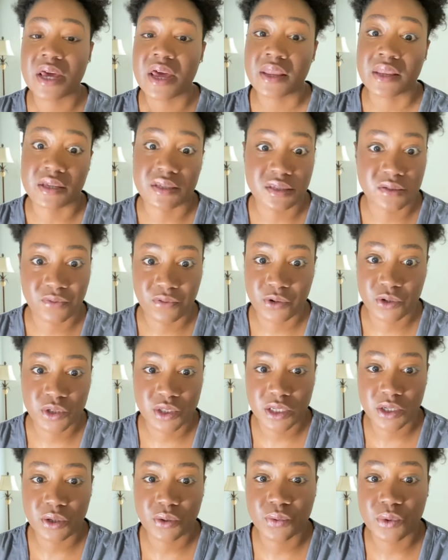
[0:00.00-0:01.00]
That's the first
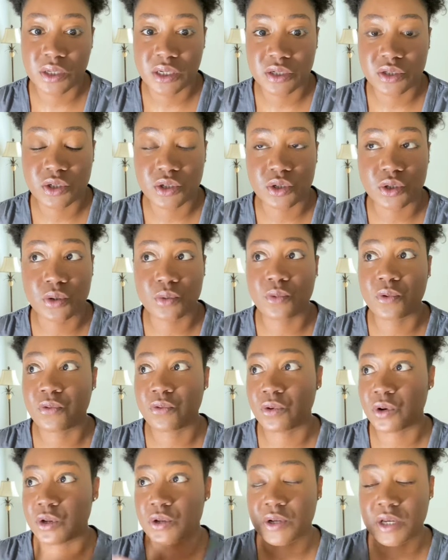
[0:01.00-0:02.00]
thing you will need to do
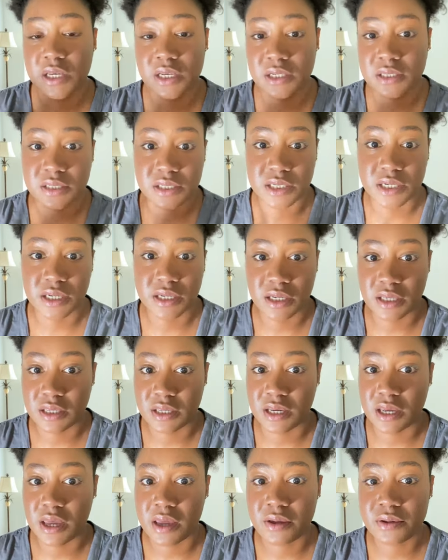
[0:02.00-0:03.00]
before you get into
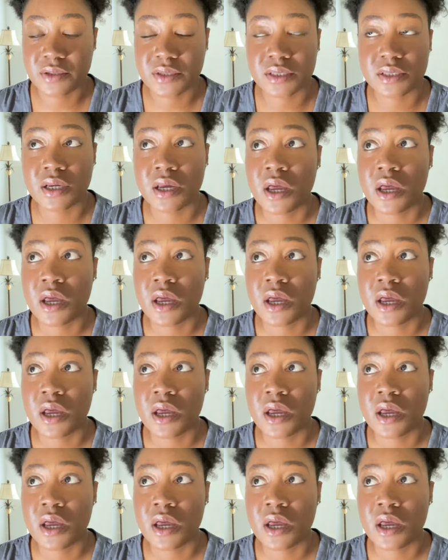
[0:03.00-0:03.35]
anything else.